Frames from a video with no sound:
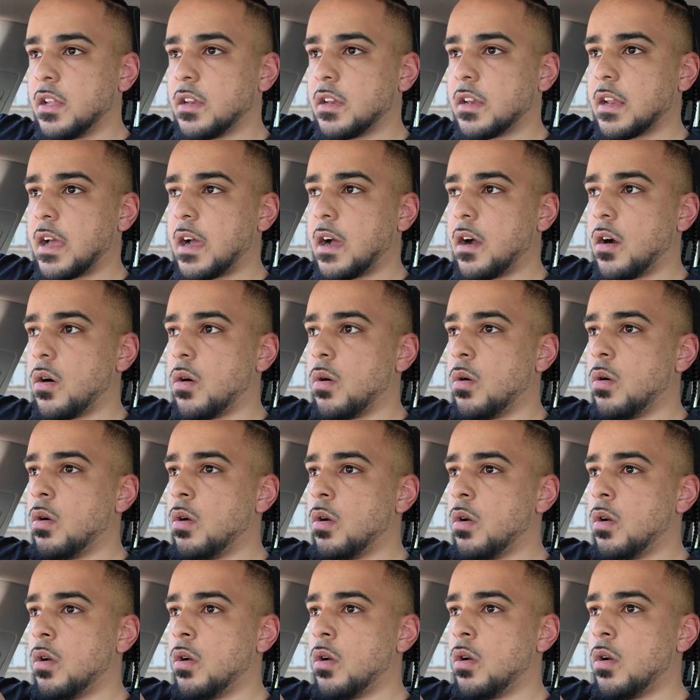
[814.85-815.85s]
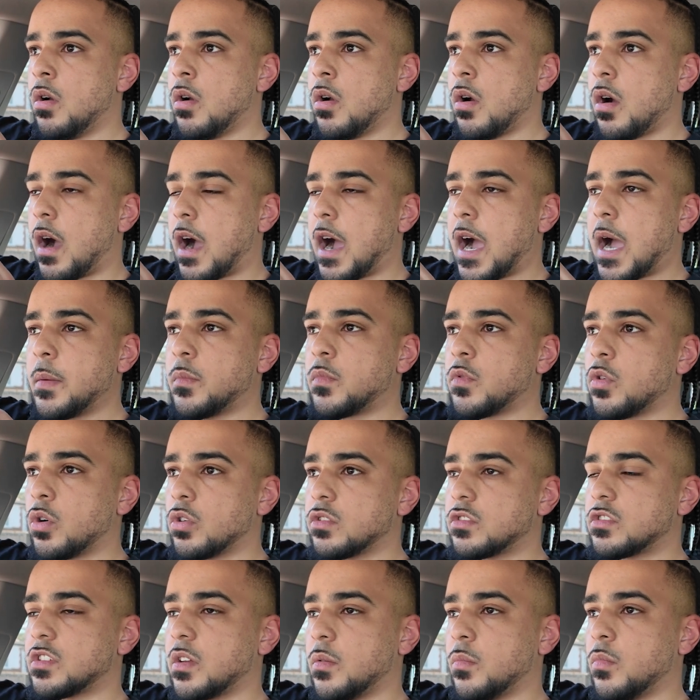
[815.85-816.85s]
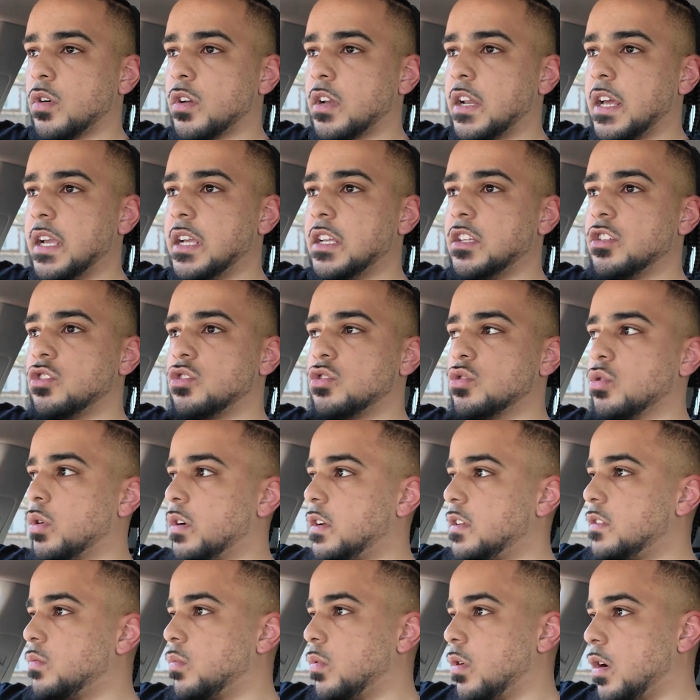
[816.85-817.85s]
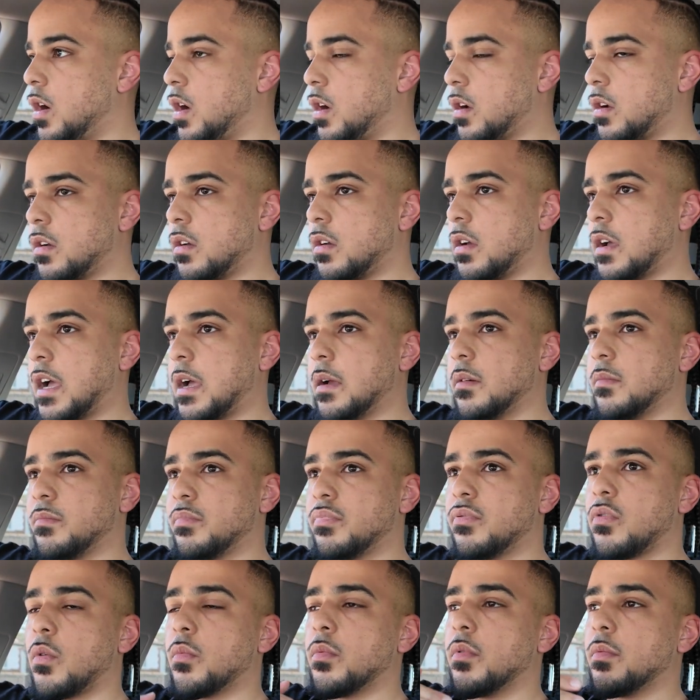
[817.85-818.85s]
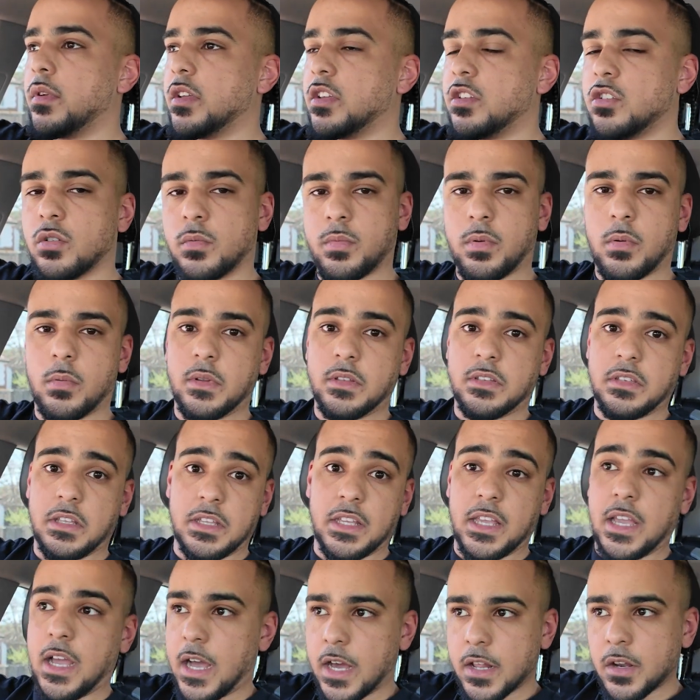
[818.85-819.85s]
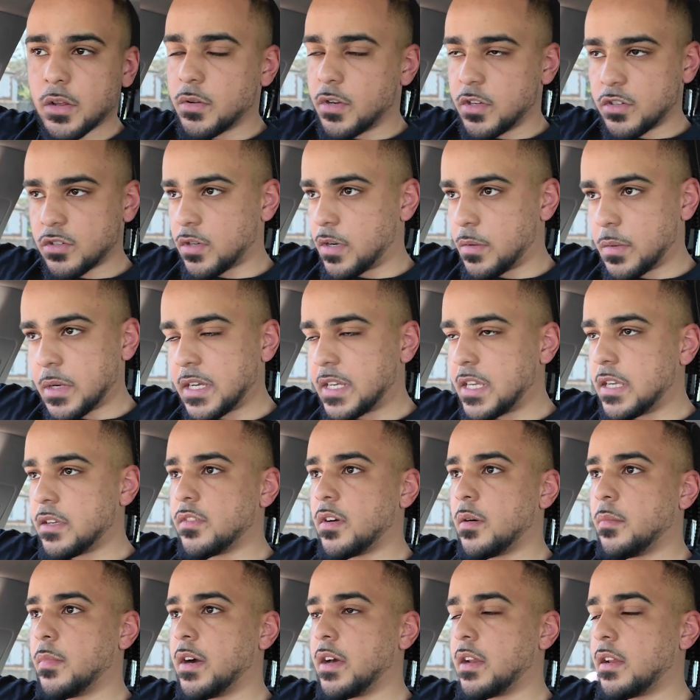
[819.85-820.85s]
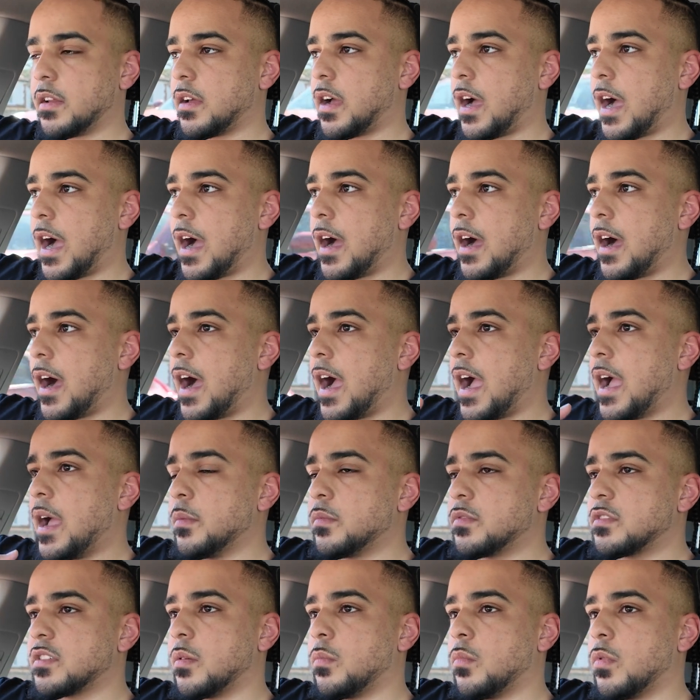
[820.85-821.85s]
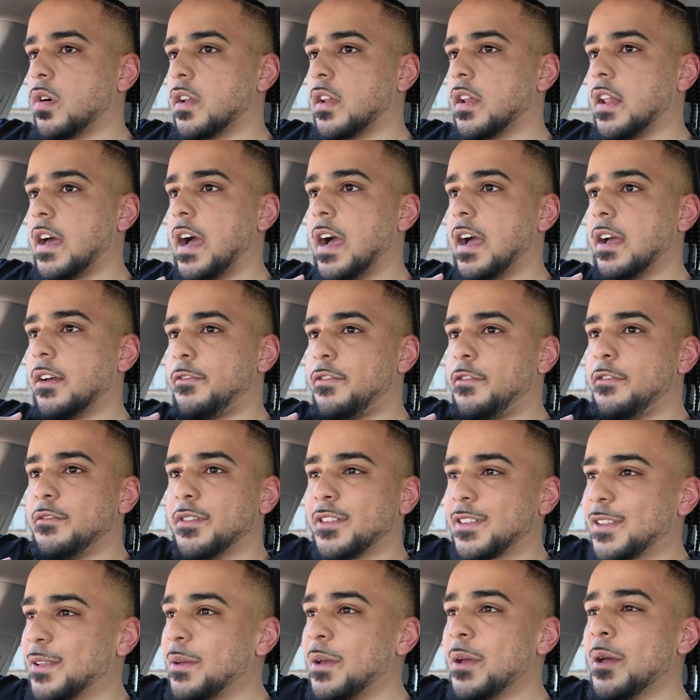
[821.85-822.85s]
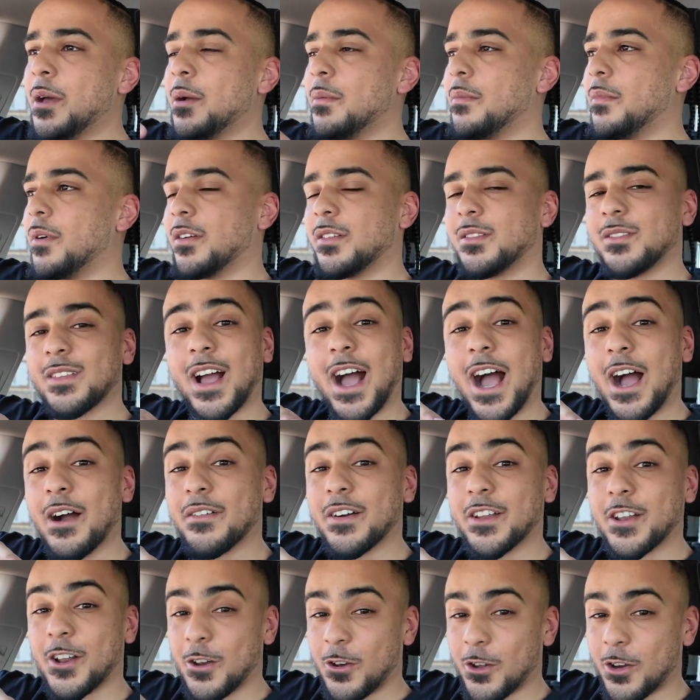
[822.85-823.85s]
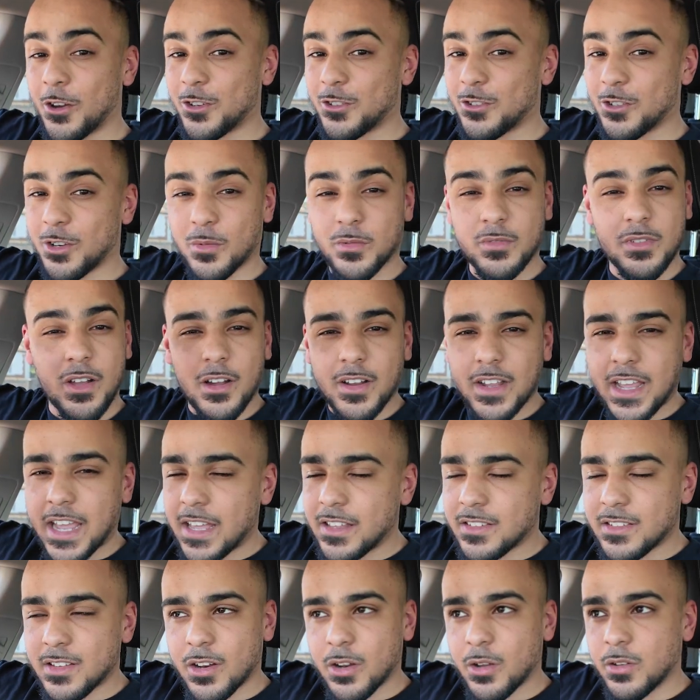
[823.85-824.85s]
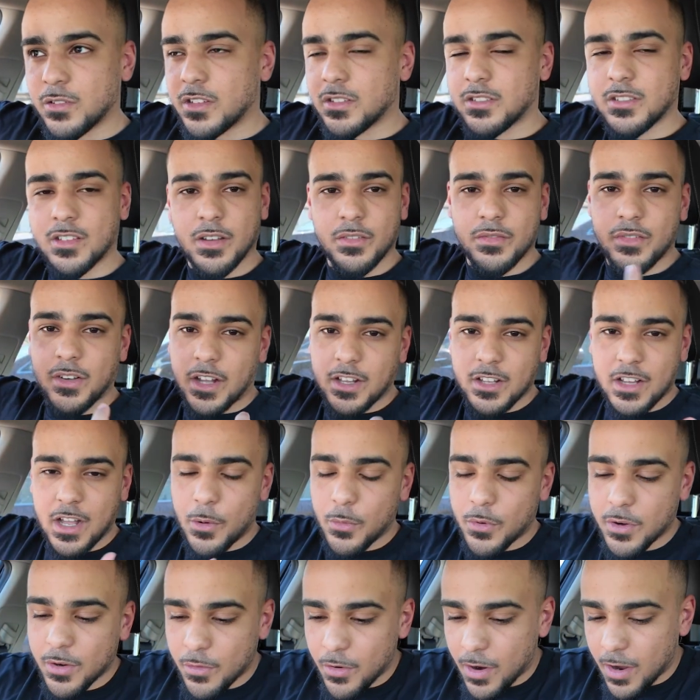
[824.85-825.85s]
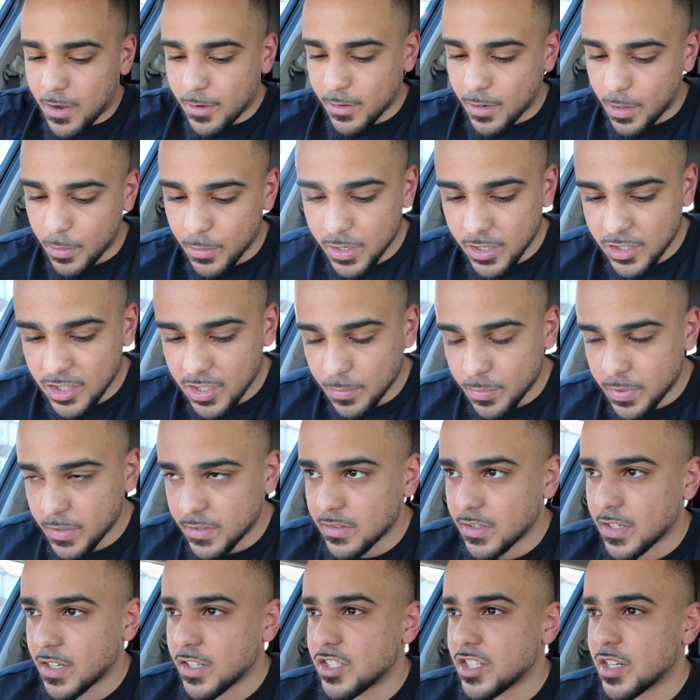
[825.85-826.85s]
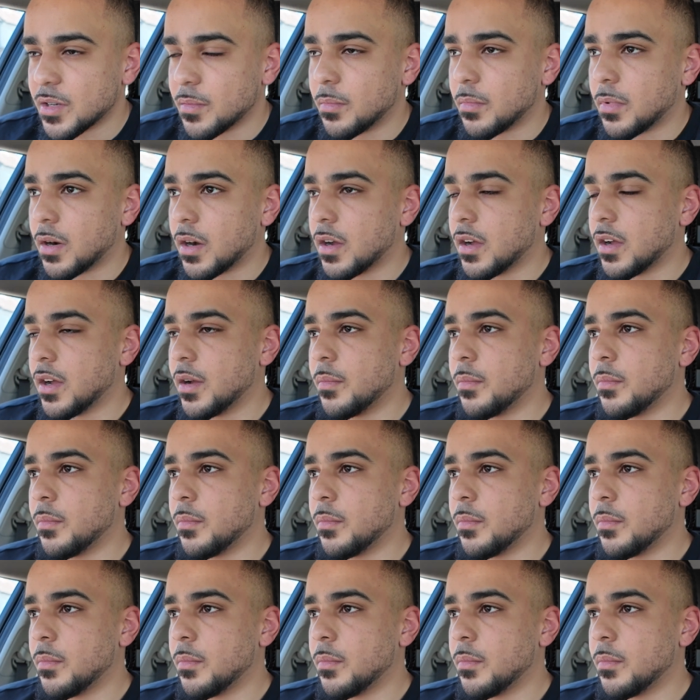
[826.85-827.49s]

Now, I'm not someone that enjoys work. You'll probably say, yeah, I don't enjoy work either, but I am someone that I've had a lot of jobs. I'll get into loads of stuff. I wanna jump into the gym, but